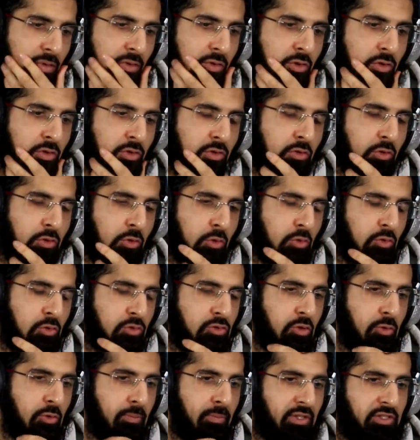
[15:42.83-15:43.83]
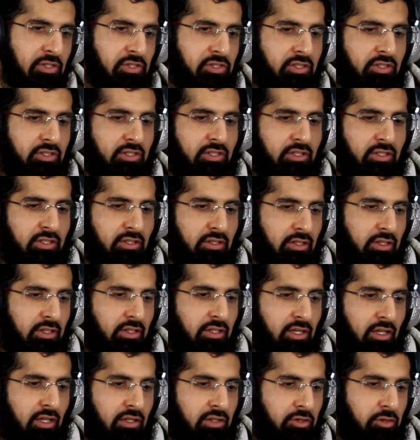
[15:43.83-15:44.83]
You also mentioned
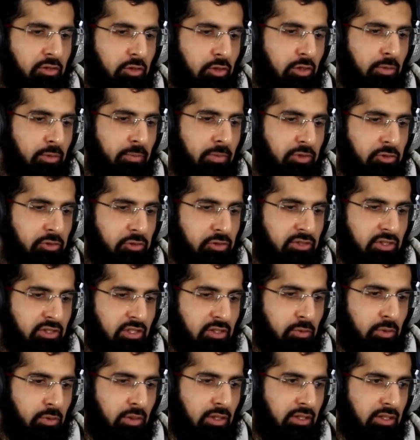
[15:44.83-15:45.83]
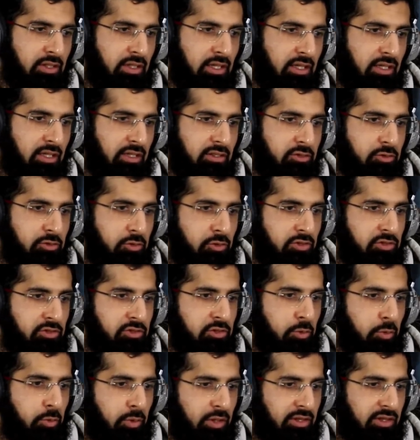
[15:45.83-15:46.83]
in other documentaries as well that as soon
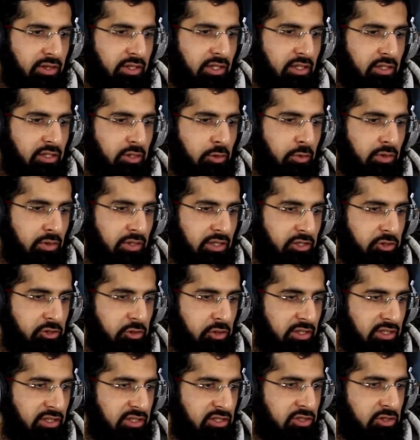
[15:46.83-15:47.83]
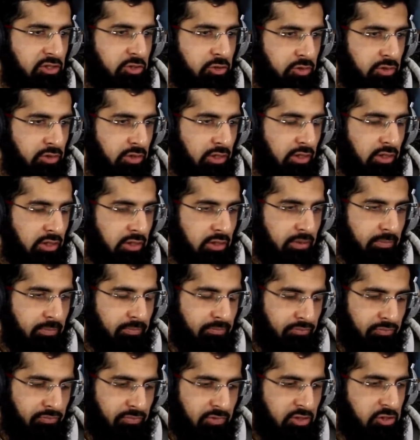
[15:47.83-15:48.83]
as you went there, you were literally
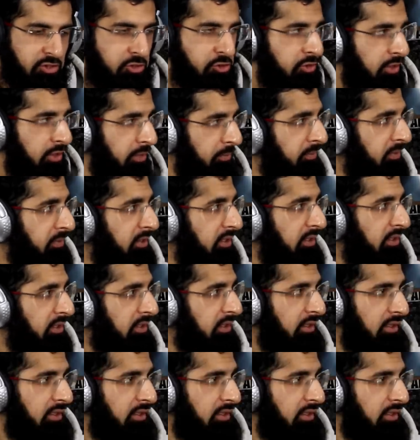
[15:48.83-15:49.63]
stripped,